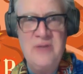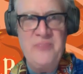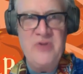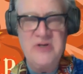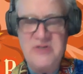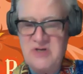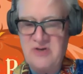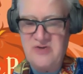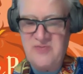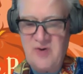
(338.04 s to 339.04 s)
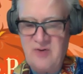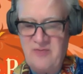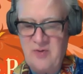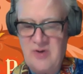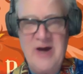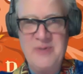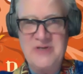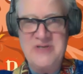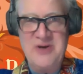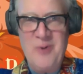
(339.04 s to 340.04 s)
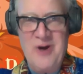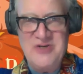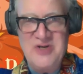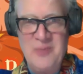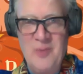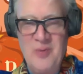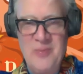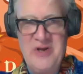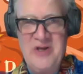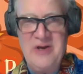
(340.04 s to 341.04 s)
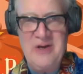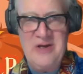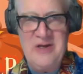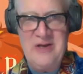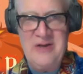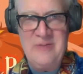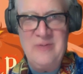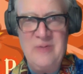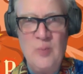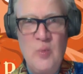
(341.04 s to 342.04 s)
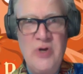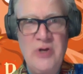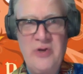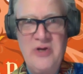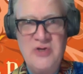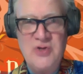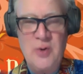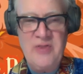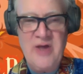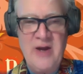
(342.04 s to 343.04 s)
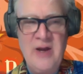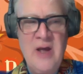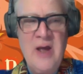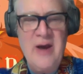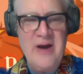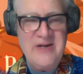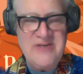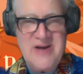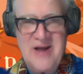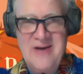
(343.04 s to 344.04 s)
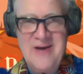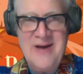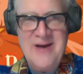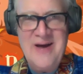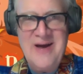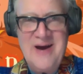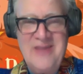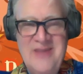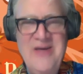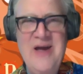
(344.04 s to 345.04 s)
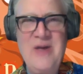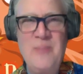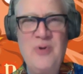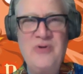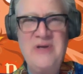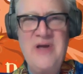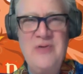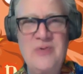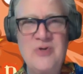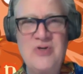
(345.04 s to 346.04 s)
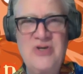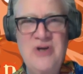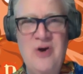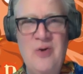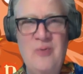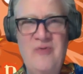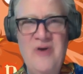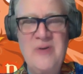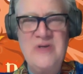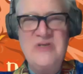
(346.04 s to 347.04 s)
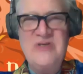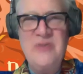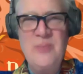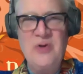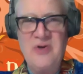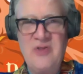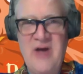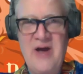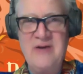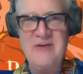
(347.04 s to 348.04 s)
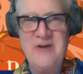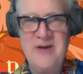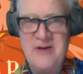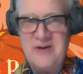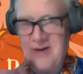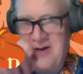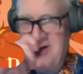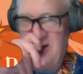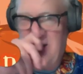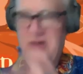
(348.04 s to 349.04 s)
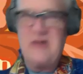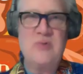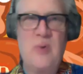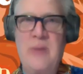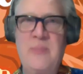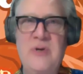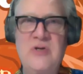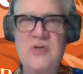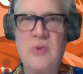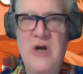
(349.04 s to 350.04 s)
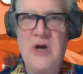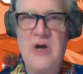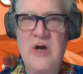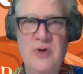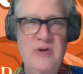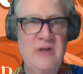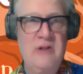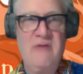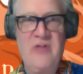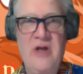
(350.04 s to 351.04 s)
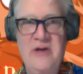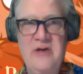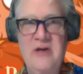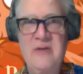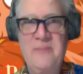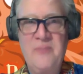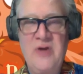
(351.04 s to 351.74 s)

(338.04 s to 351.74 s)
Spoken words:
It's there's very few comics he can watch anymore, but he really enjoyed that. And I said, I think I could put together a show very similar to that. And that's when I pitched Crash and Burn. He loved the idea.